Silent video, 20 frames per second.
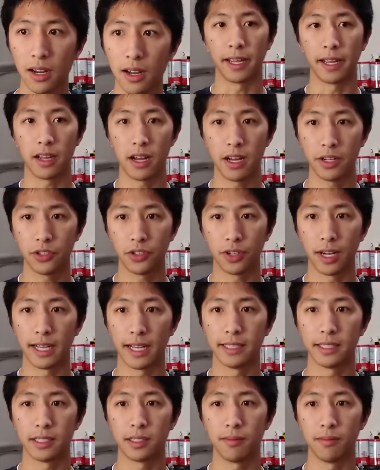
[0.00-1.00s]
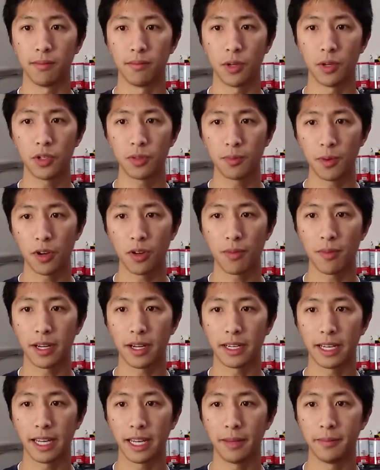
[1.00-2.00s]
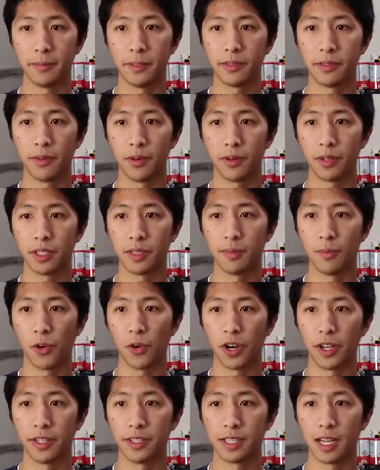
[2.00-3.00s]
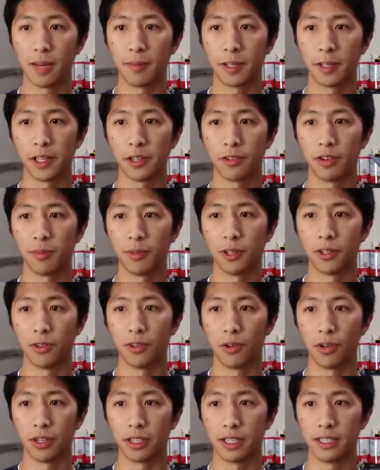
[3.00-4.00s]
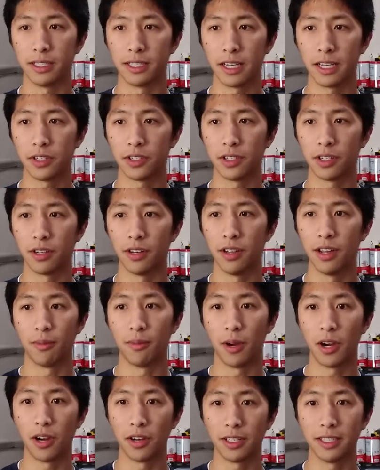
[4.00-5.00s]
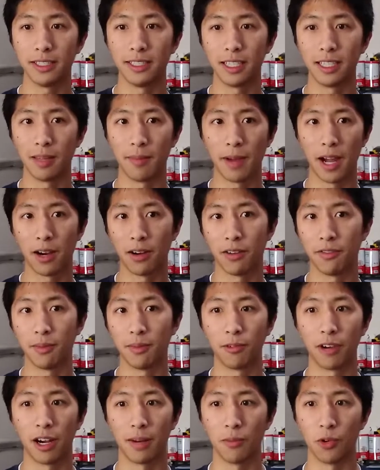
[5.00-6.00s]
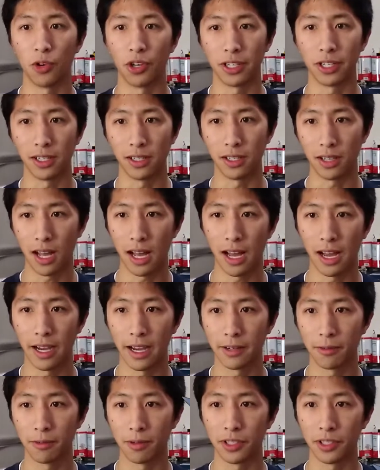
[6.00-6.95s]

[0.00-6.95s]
By contrast, most Pokemon games focus more on stopping a criminal organization from harnessing the power of a primordial god,